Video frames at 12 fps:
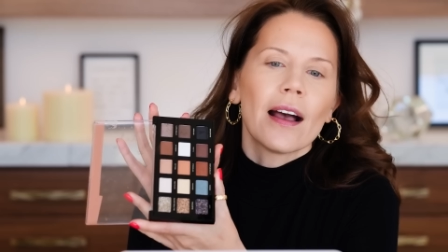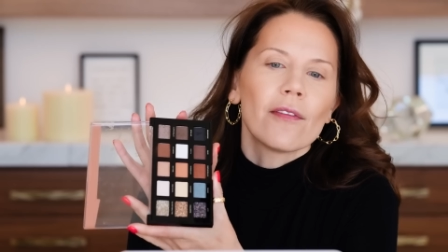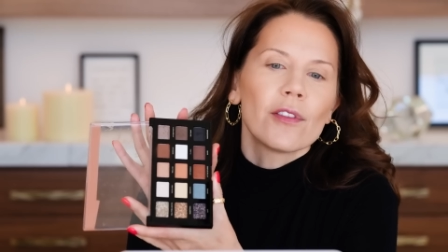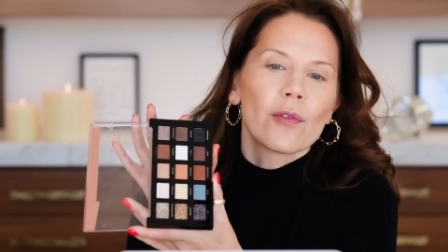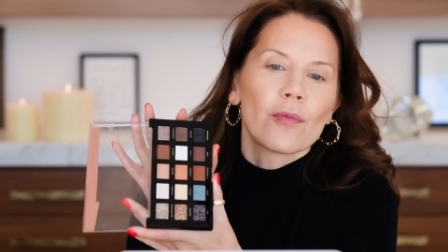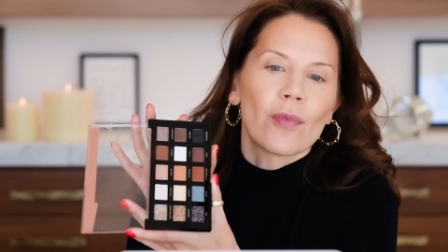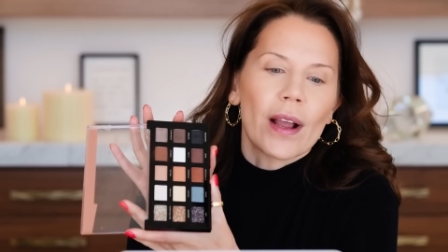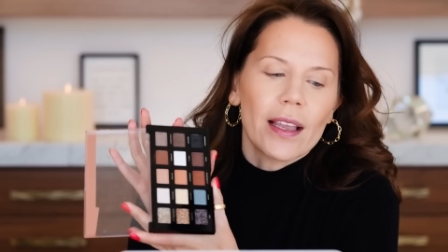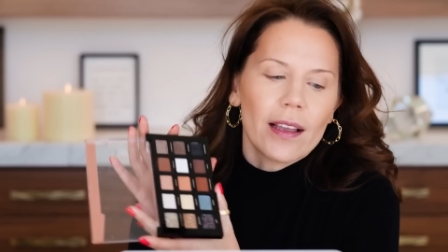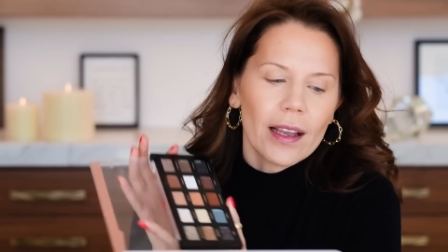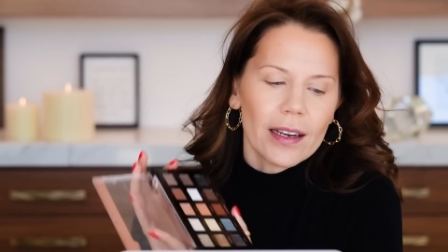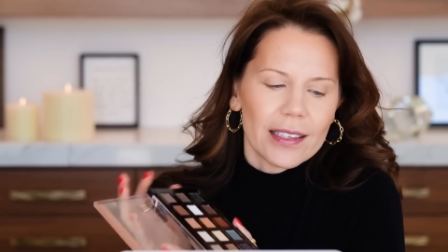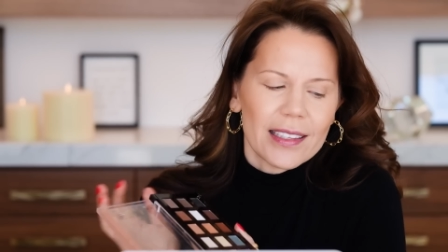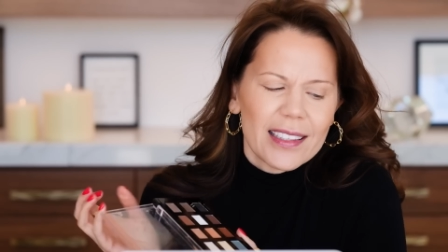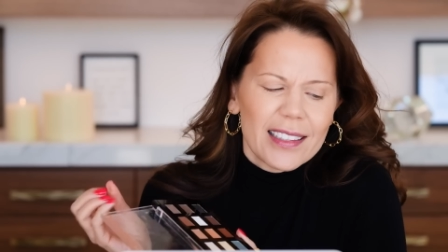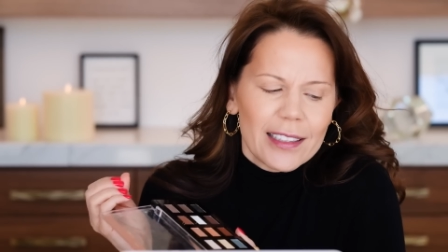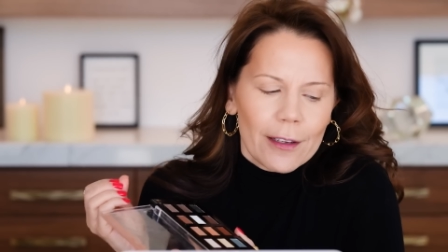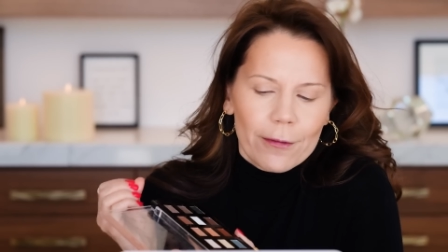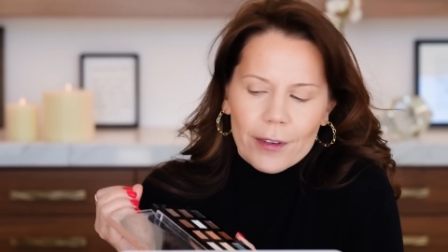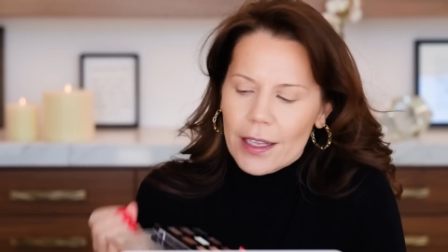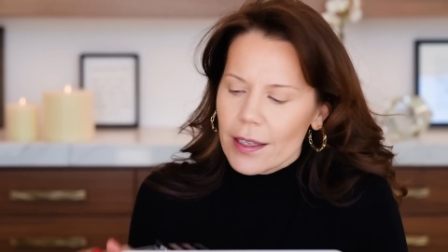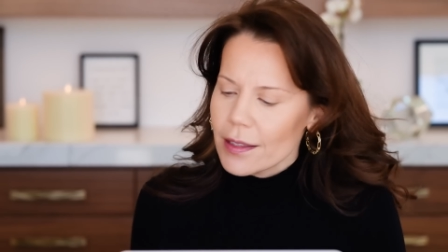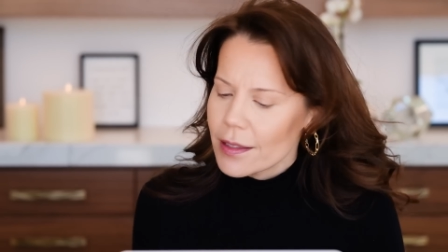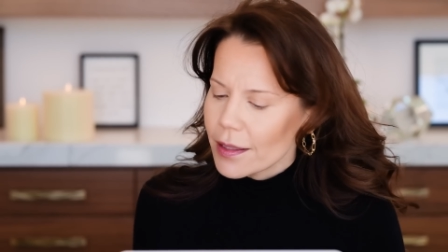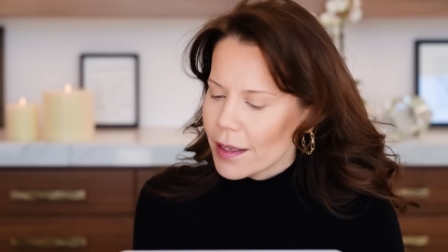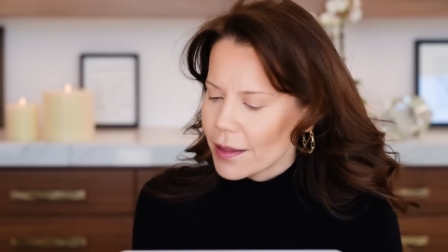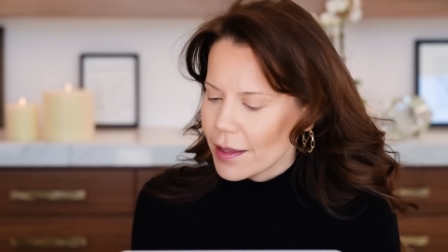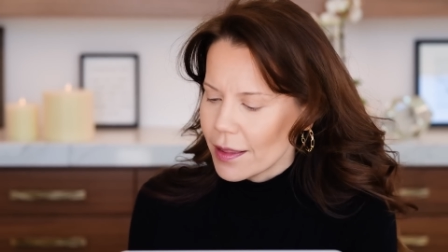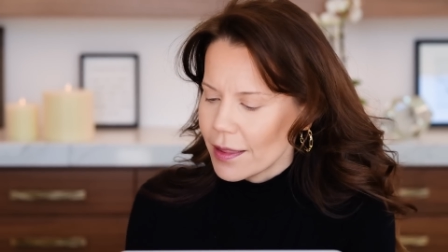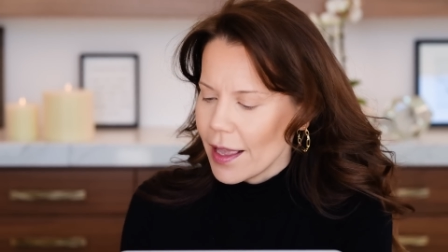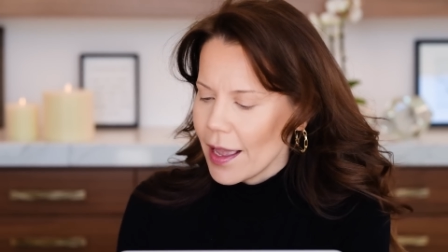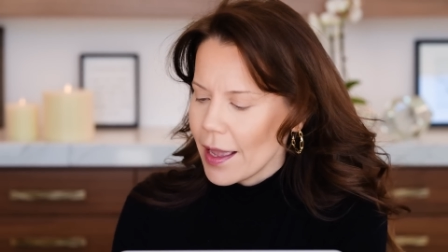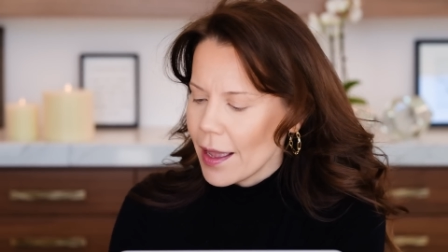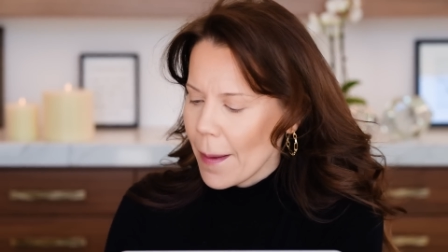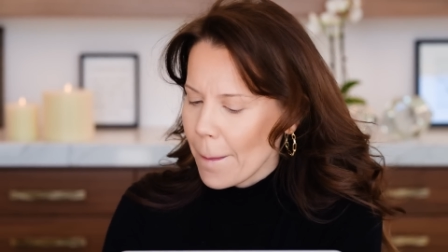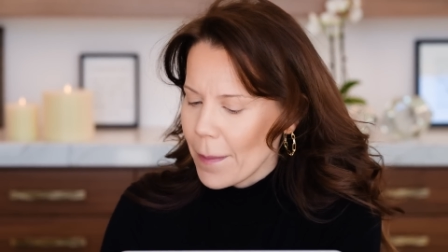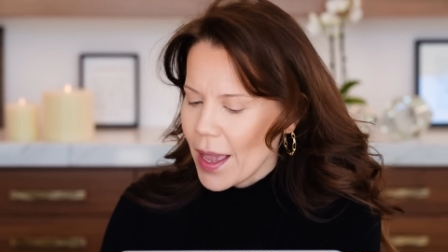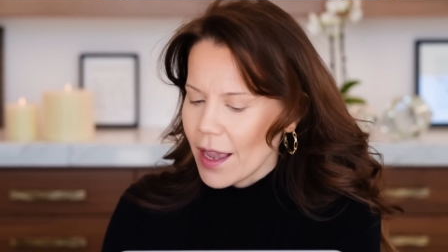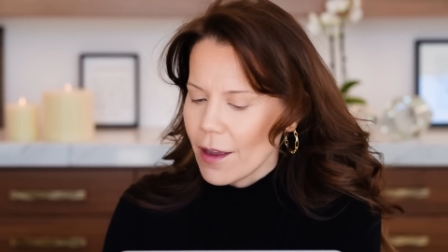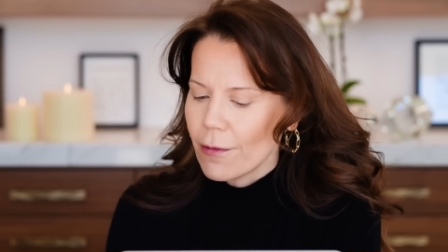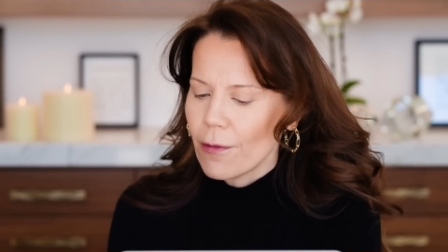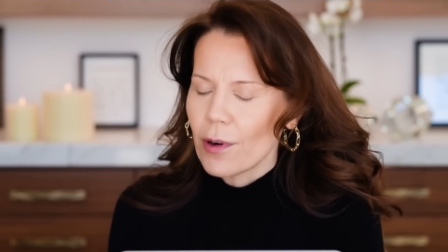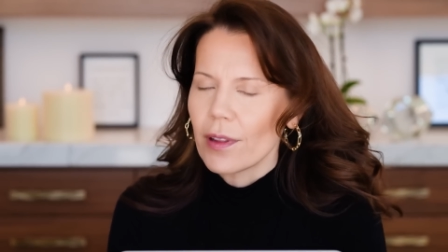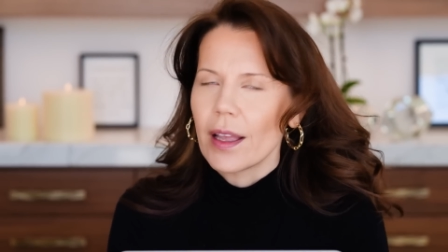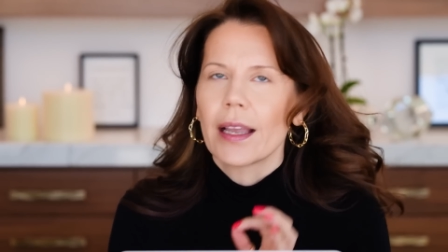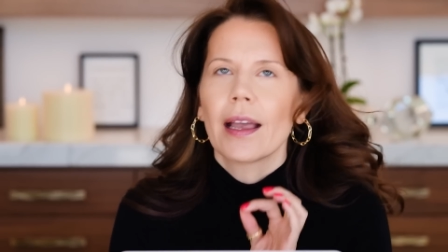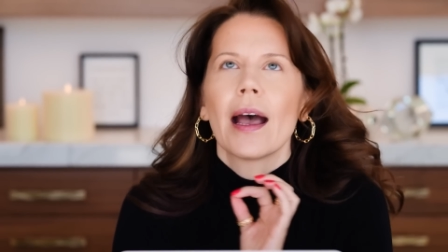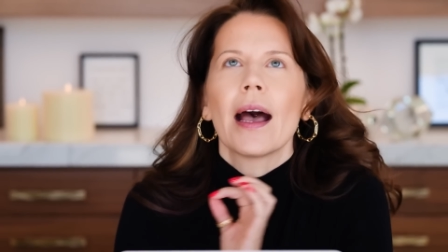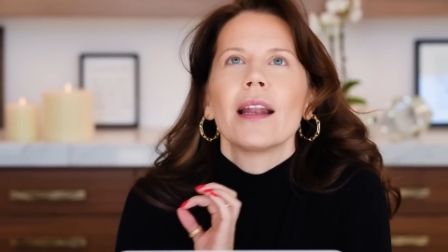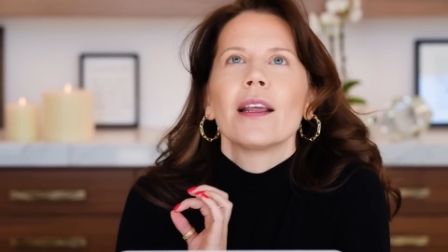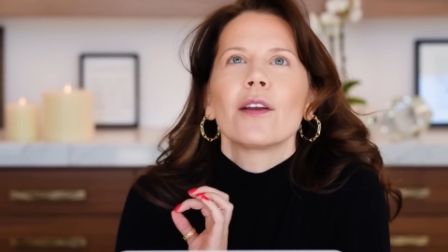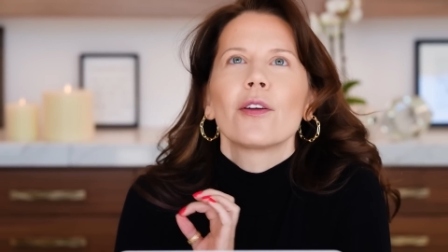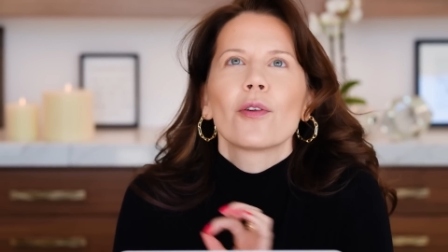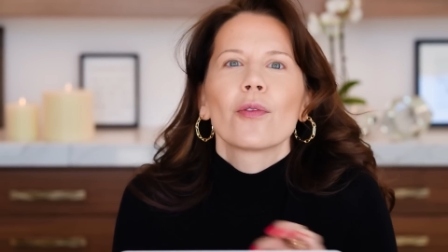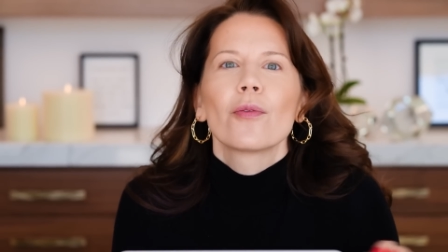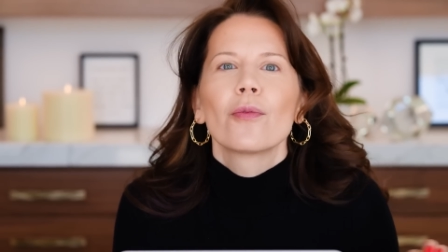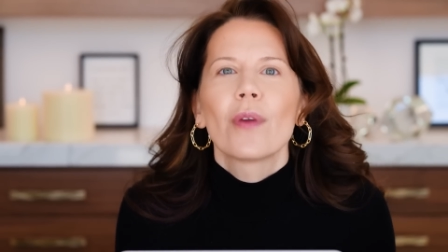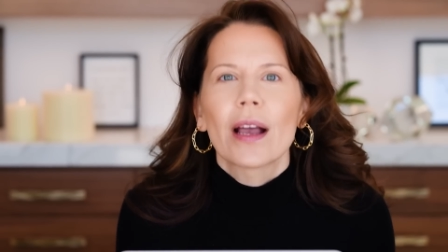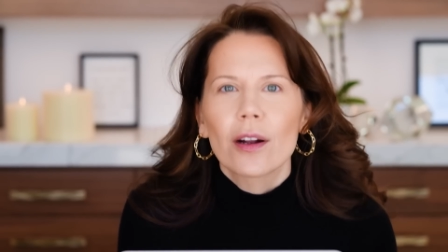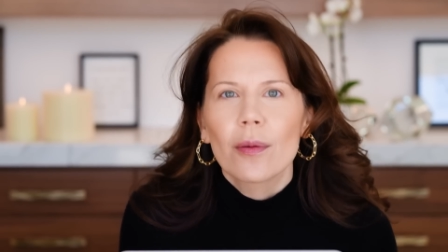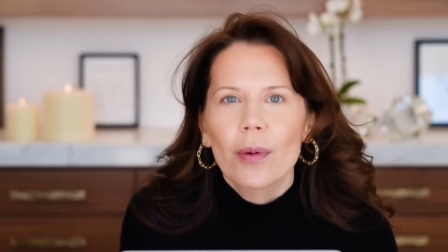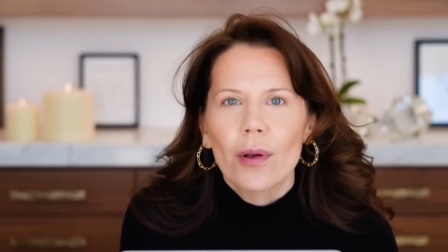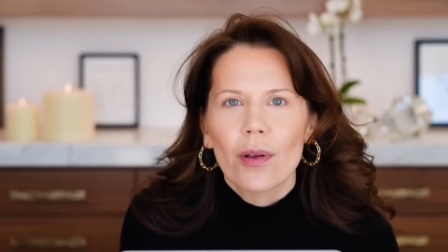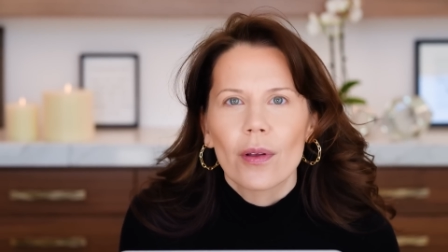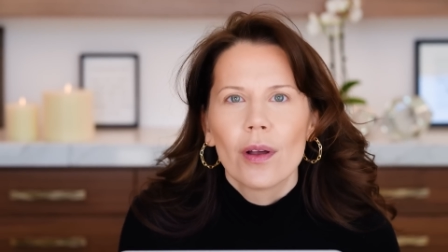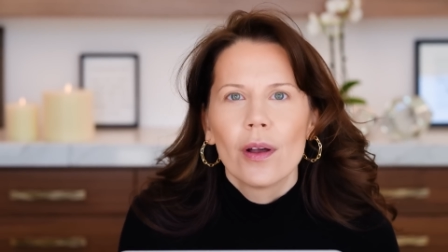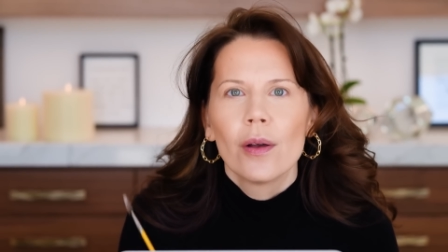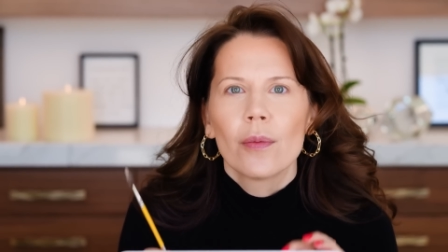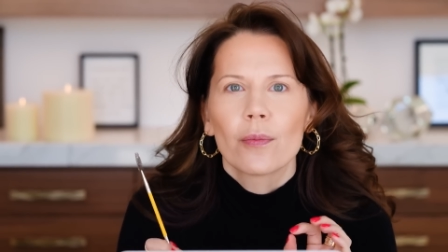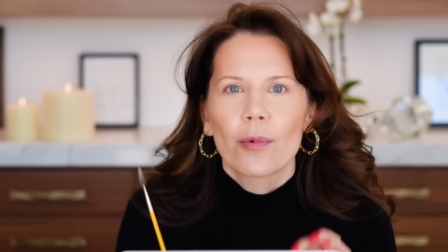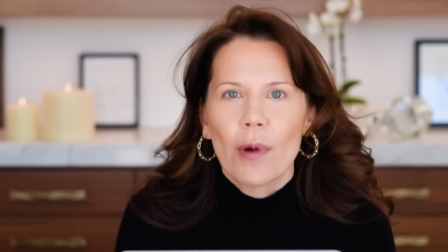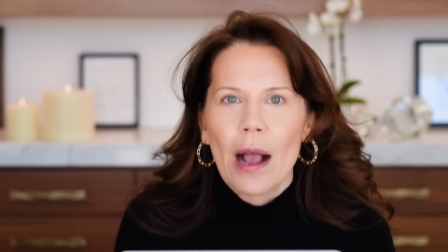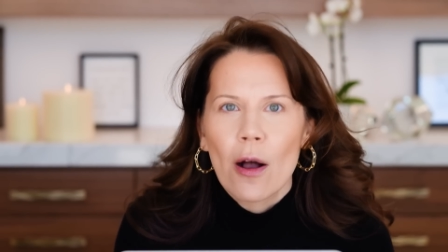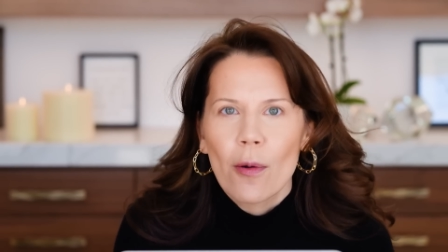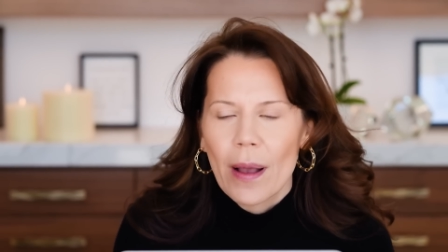have the right kind of stiffness that they make for like an incredible brow